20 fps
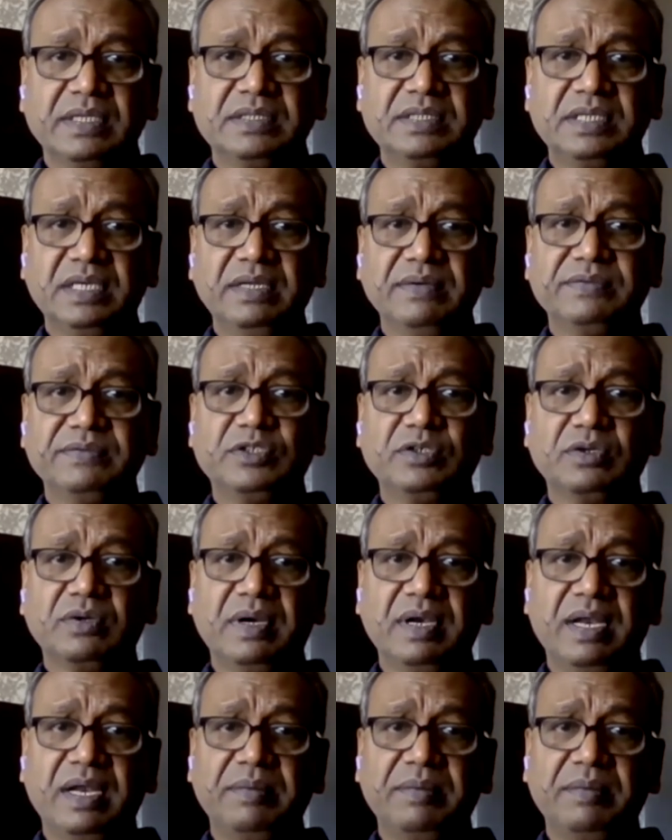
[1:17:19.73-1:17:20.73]
City of
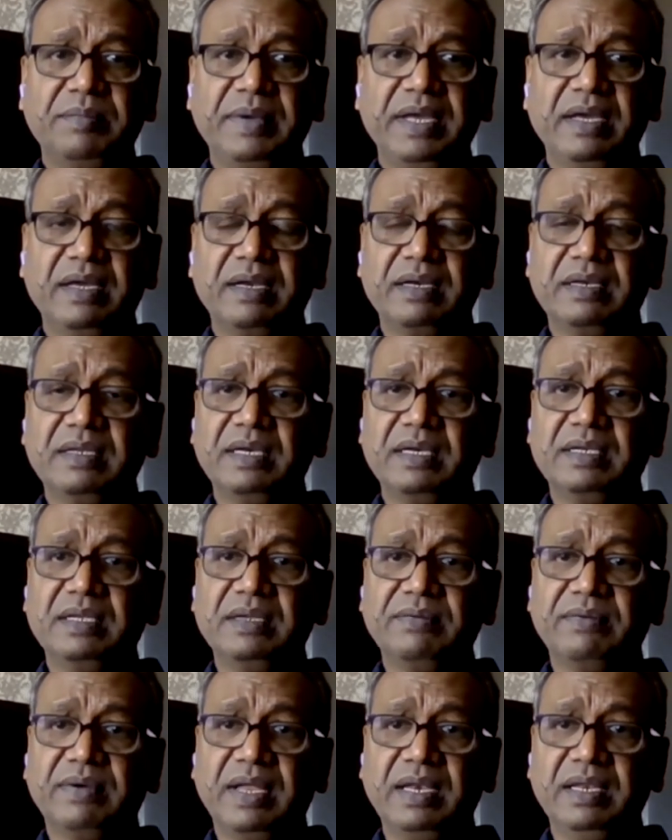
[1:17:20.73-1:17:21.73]
Sugarland Mayor did
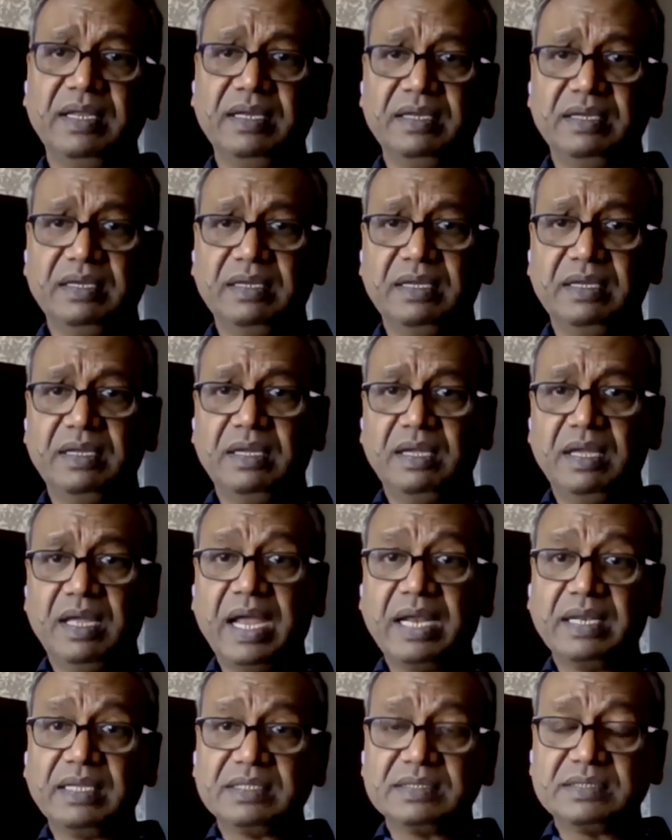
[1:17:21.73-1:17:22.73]
Diwali
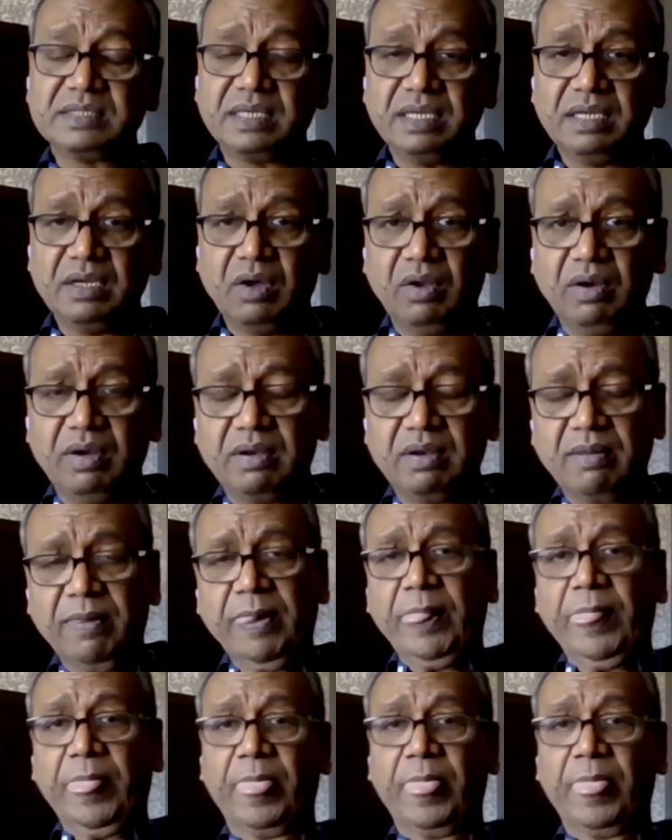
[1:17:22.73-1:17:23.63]
at the City Hall